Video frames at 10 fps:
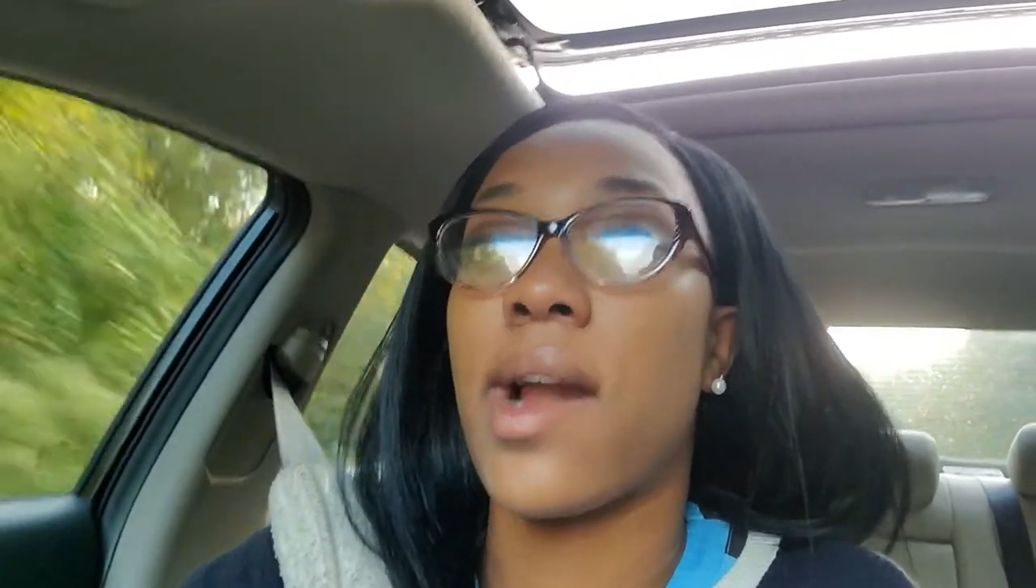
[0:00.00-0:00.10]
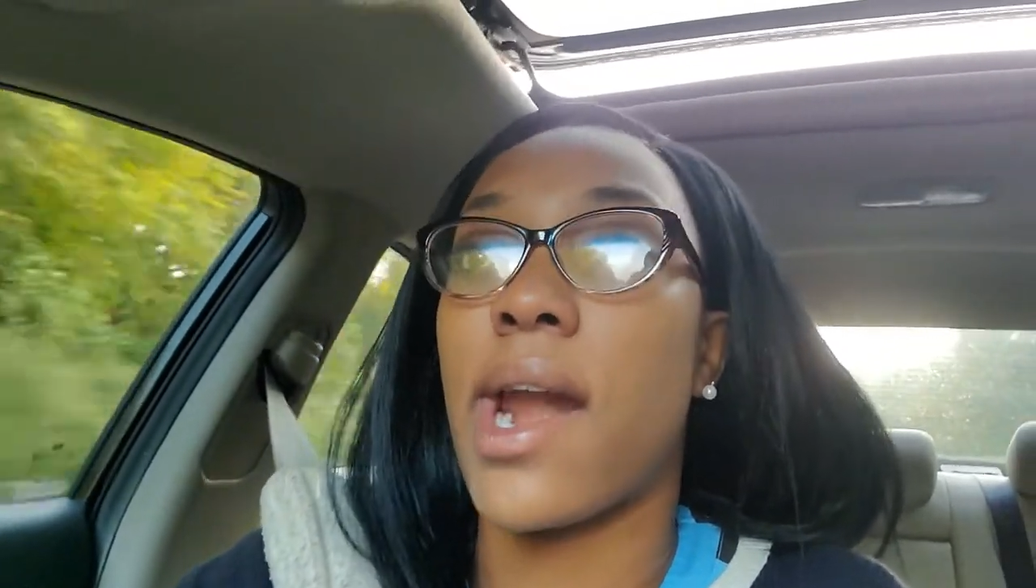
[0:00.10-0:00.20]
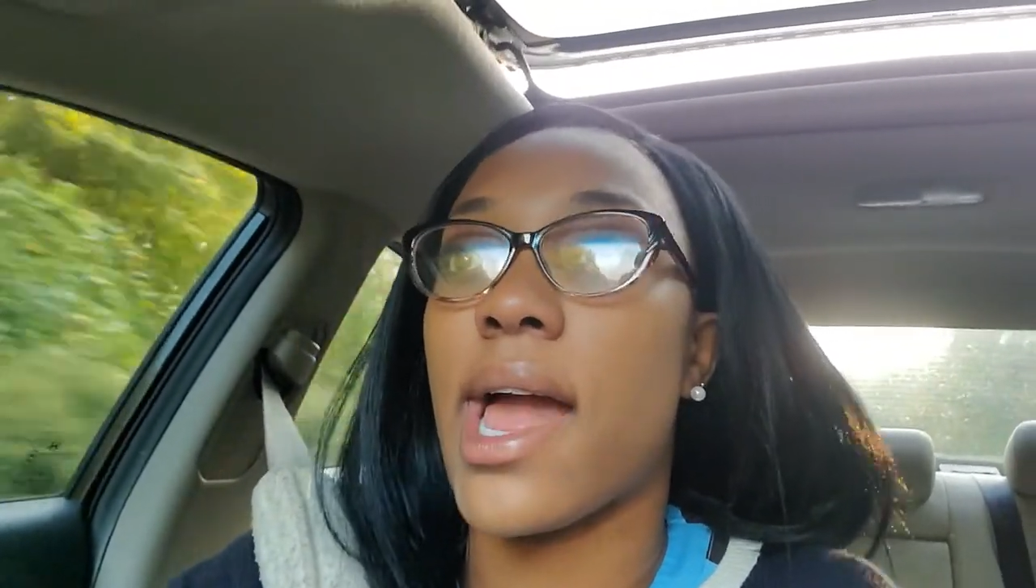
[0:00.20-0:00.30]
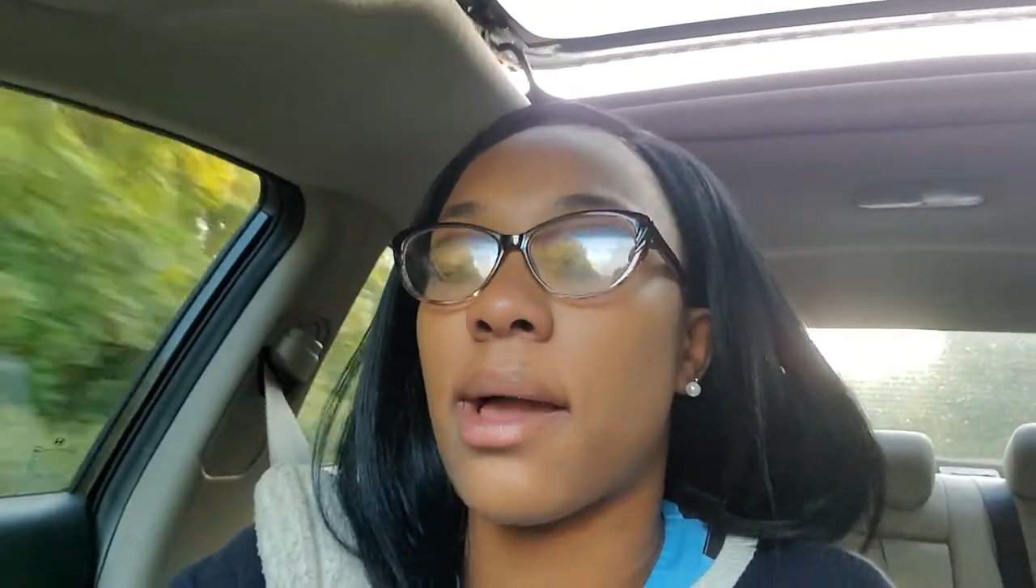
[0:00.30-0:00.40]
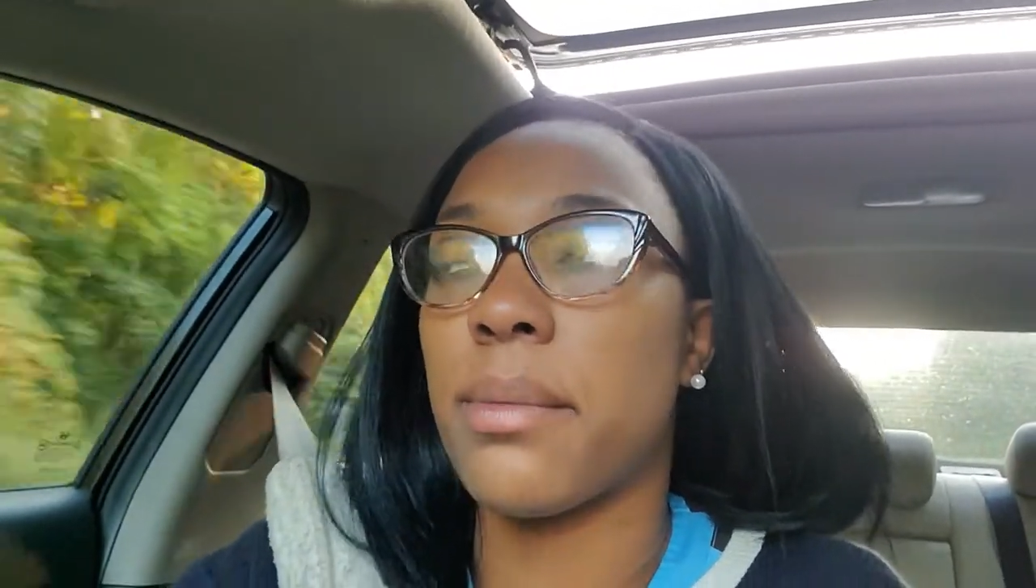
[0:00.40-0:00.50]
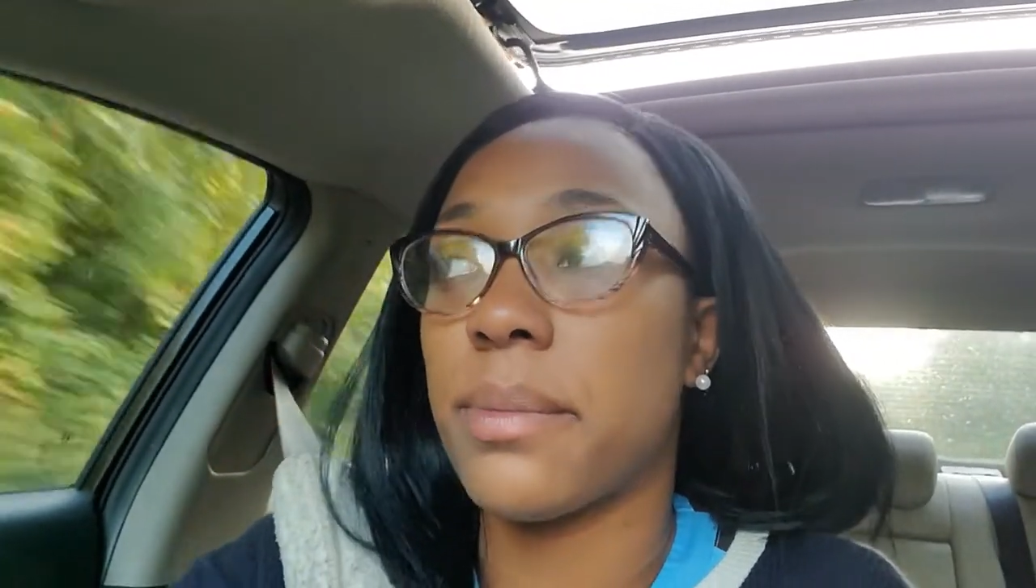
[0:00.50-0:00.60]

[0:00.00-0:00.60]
crap.